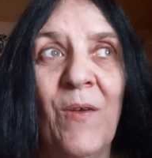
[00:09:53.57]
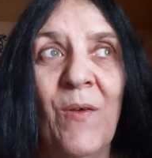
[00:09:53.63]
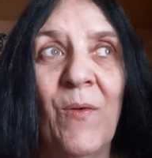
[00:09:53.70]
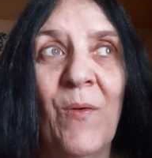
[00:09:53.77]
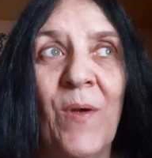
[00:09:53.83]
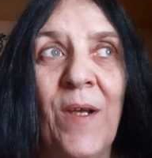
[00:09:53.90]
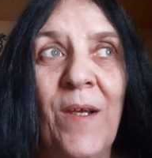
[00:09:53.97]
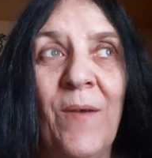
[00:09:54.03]

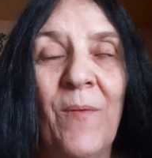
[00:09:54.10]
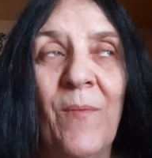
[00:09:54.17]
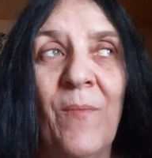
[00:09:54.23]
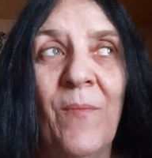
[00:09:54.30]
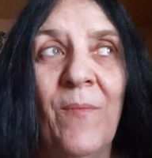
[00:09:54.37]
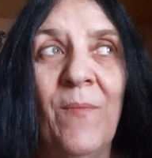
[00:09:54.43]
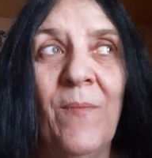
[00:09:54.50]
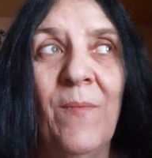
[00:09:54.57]
right?
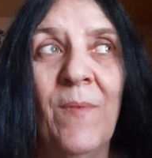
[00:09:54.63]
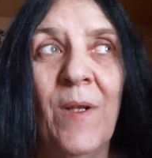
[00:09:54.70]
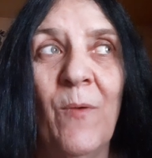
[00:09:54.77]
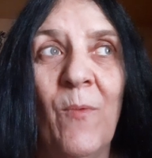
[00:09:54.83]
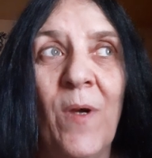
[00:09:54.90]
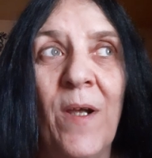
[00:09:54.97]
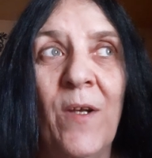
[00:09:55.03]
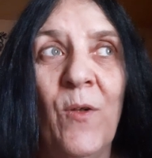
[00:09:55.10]
And
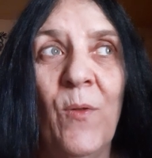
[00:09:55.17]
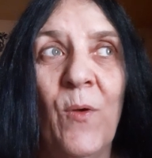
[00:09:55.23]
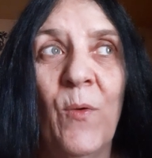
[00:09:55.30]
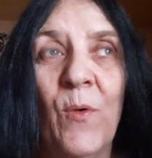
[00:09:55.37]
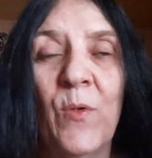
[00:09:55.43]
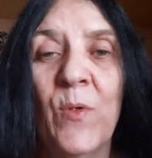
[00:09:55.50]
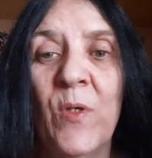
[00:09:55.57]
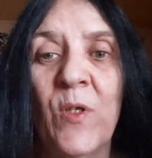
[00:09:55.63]
why do the
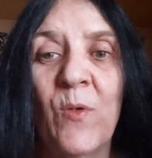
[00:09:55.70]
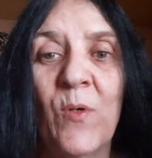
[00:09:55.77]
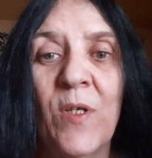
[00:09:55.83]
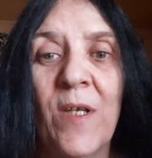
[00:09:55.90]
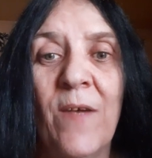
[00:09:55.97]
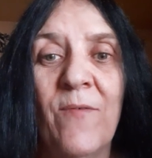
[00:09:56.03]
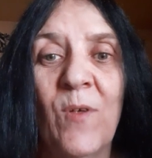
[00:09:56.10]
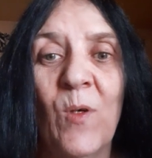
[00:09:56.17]
grocery stores
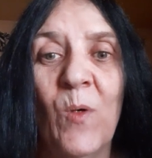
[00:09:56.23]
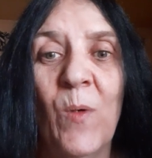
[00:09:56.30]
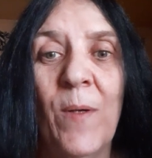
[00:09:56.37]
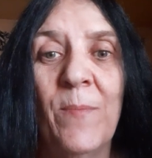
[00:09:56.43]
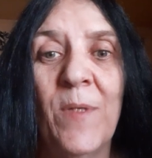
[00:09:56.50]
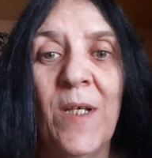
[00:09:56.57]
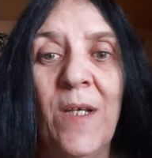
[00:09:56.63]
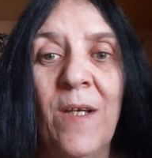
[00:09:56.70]
have to go
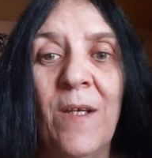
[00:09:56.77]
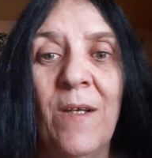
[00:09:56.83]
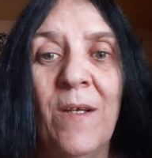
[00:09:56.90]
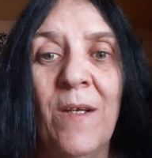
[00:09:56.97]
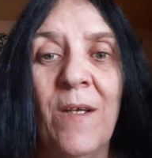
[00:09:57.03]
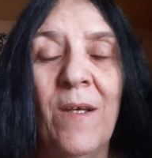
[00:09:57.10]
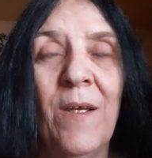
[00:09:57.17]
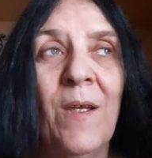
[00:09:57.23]
empty?
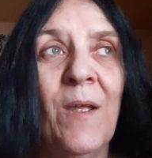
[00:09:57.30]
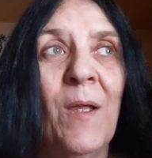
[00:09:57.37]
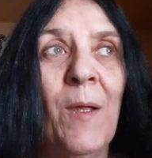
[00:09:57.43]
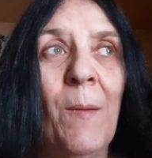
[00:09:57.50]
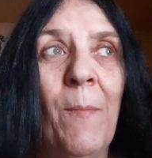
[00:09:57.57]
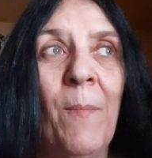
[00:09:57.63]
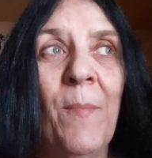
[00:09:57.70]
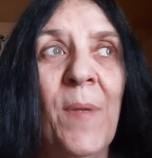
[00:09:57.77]

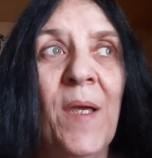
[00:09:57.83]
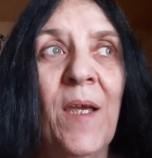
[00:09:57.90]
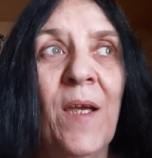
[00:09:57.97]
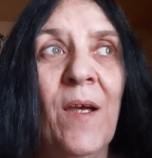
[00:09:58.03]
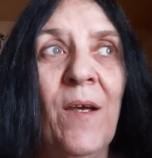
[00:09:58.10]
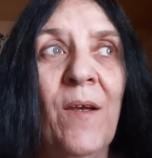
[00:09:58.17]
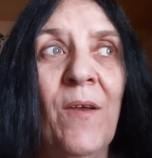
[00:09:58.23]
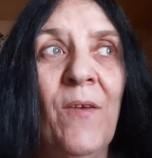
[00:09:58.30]

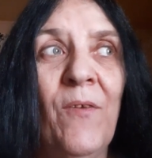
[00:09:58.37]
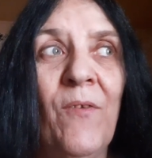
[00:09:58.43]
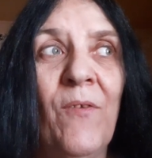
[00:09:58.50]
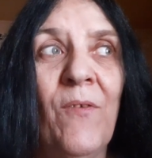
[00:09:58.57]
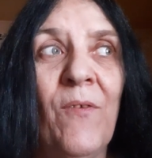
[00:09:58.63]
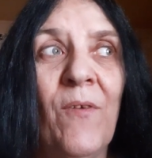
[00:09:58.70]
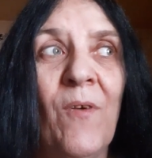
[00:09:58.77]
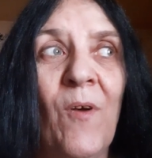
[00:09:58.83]

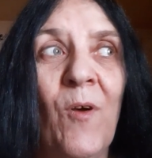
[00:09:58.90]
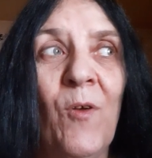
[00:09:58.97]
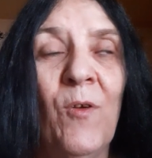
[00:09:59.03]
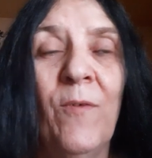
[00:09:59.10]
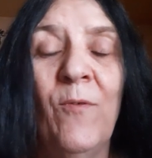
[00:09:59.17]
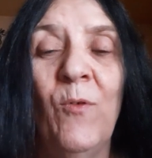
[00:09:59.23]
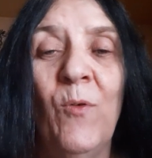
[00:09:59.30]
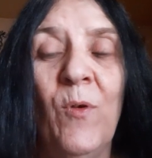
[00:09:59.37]
Because all their
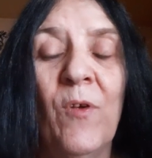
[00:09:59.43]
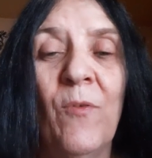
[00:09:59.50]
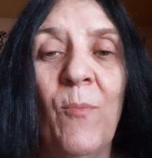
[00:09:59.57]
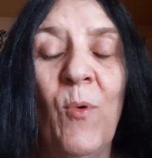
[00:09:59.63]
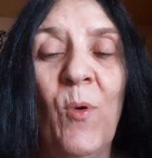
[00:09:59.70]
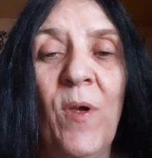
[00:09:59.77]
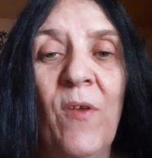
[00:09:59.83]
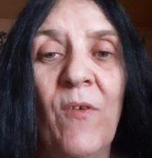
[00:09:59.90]
food is
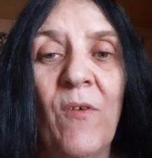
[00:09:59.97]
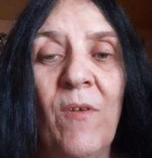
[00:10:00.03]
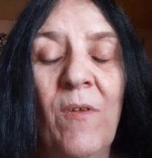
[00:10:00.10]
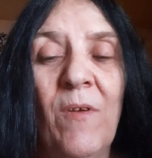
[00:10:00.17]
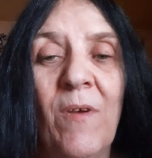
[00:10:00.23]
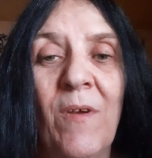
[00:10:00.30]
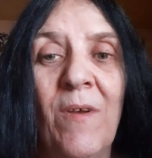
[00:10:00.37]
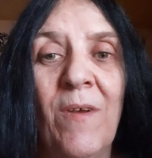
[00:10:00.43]
poisoned,
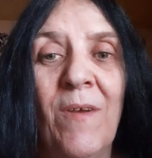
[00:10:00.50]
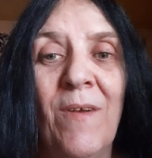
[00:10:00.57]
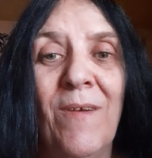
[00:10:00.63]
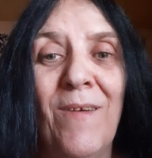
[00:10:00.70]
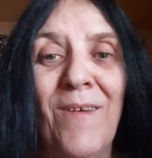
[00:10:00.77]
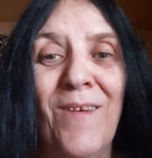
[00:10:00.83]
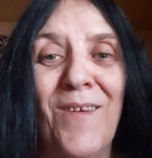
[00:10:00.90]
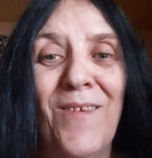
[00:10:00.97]

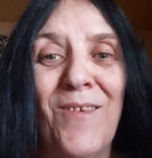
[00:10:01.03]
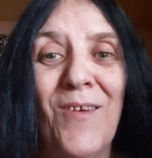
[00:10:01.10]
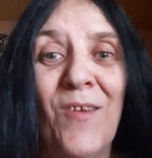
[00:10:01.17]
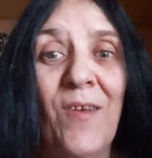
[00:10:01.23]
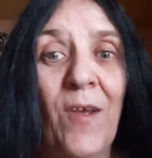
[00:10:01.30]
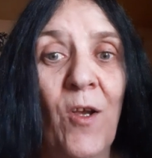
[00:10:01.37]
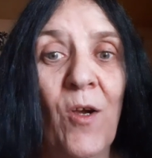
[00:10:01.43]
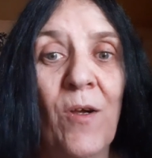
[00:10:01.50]
just
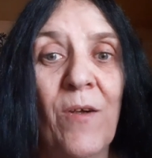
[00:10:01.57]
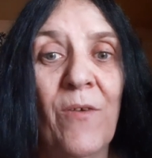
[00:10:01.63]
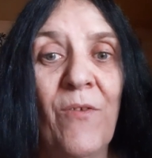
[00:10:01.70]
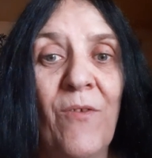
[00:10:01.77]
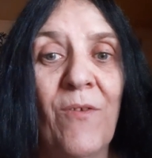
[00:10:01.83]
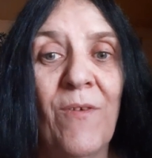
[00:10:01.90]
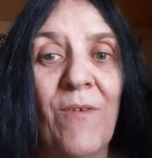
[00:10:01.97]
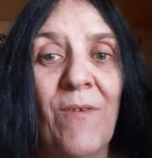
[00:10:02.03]
like
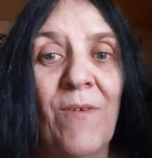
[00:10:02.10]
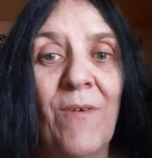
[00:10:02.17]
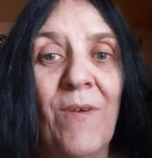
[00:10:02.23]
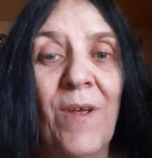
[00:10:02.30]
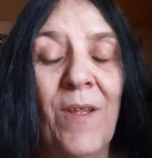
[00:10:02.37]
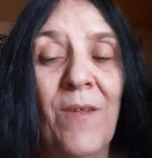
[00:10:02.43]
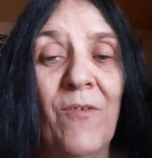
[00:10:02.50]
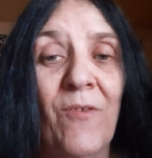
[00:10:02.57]
ours,
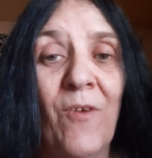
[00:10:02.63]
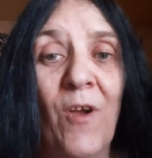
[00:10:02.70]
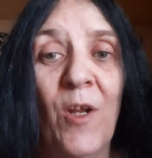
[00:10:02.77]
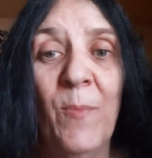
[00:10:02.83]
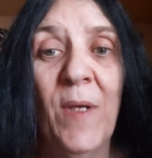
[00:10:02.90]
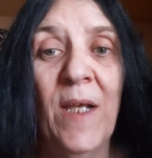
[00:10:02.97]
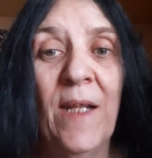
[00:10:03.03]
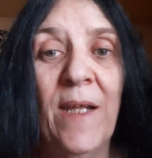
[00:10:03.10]
And it's got to
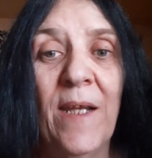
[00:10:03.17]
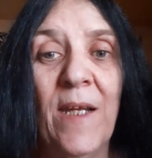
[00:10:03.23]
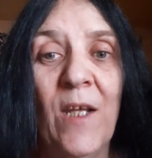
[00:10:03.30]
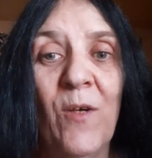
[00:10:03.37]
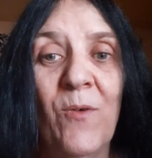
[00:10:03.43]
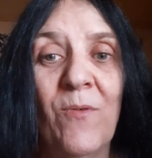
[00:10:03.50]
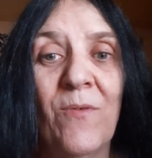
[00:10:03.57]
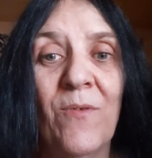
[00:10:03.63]
be cleaned
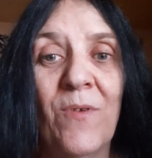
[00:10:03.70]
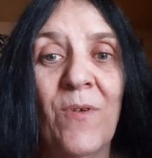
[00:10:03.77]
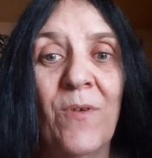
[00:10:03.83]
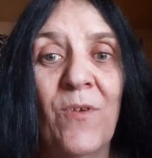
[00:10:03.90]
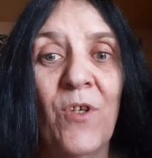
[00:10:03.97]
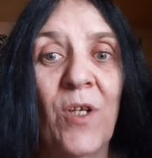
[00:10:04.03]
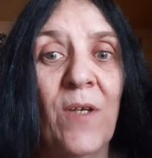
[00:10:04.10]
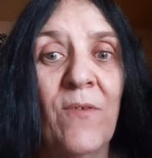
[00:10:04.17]
out, so the
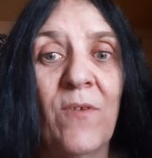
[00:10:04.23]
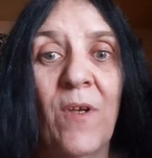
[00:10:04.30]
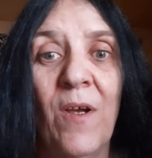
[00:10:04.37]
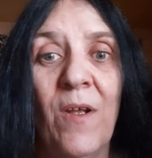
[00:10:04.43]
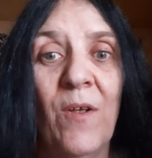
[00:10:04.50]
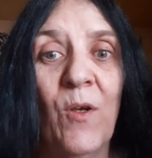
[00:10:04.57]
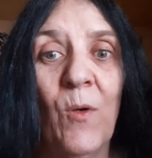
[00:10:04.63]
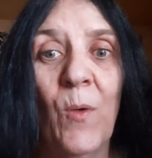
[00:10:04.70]
shell's
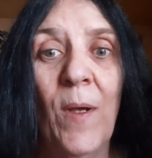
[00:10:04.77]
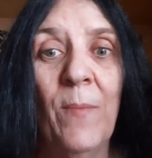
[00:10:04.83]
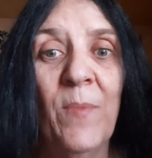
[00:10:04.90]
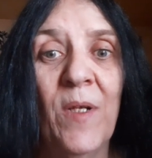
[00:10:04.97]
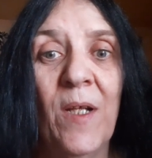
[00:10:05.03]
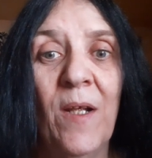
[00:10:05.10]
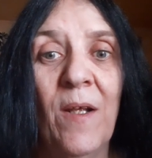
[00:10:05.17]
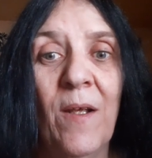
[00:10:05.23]
got to go
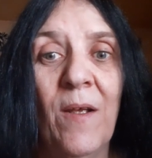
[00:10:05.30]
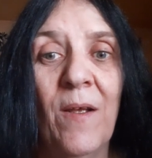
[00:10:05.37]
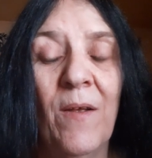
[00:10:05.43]
empty,